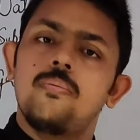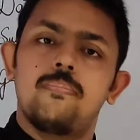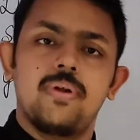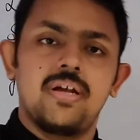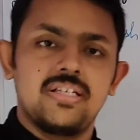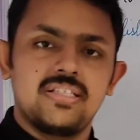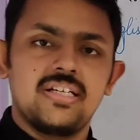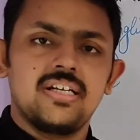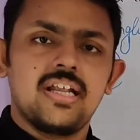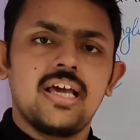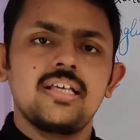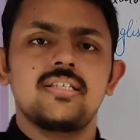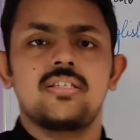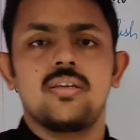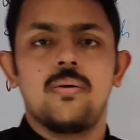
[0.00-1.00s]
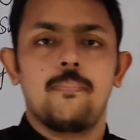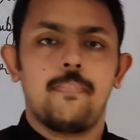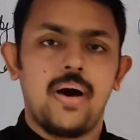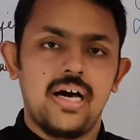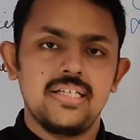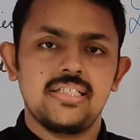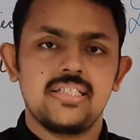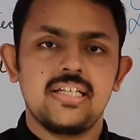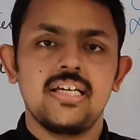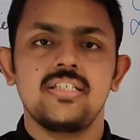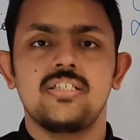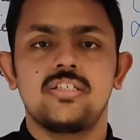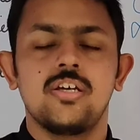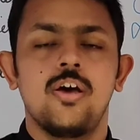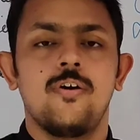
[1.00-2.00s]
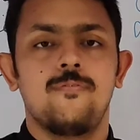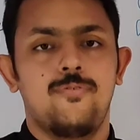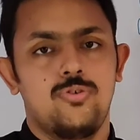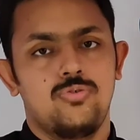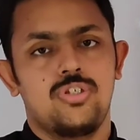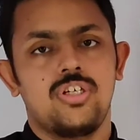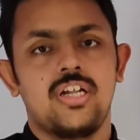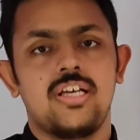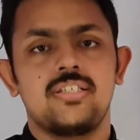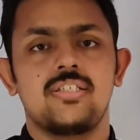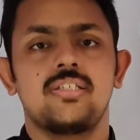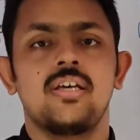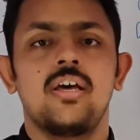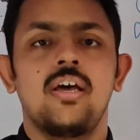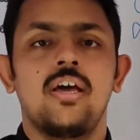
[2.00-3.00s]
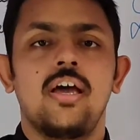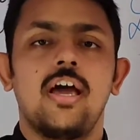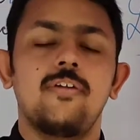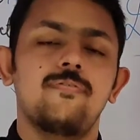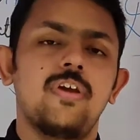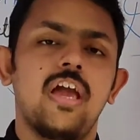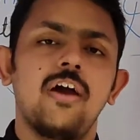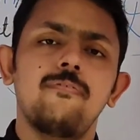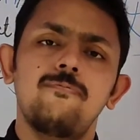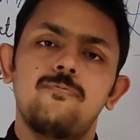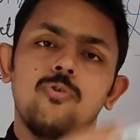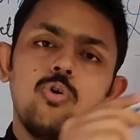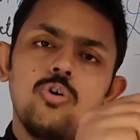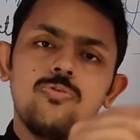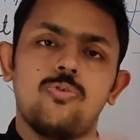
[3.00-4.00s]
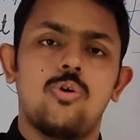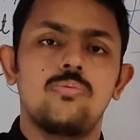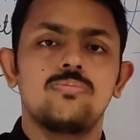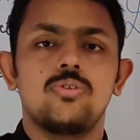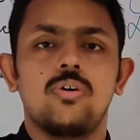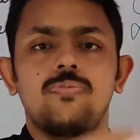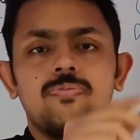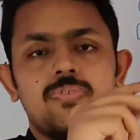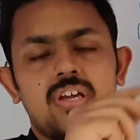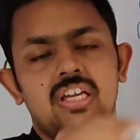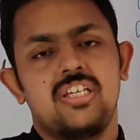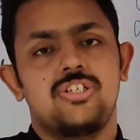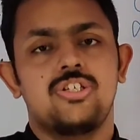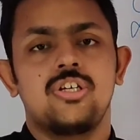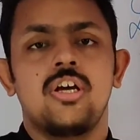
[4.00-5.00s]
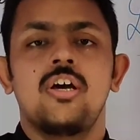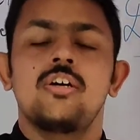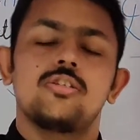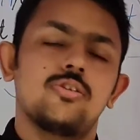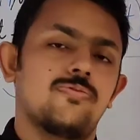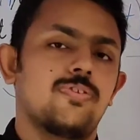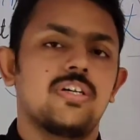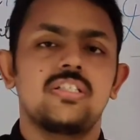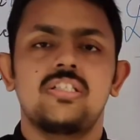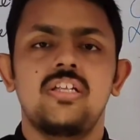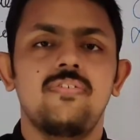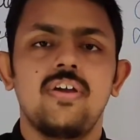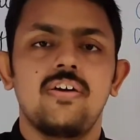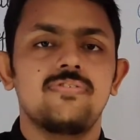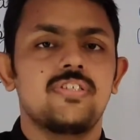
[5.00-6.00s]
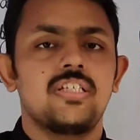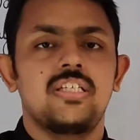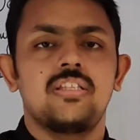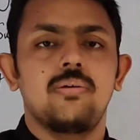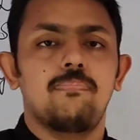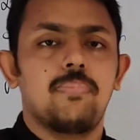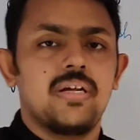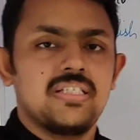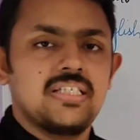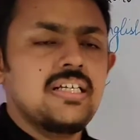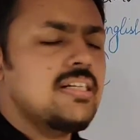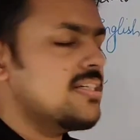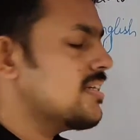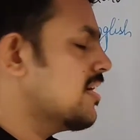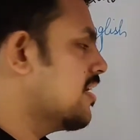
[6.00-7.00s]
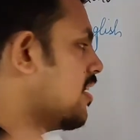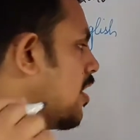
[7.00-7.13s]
Present tense, past tense, future tense, and we have four forms of each. So firstly we have seen the present.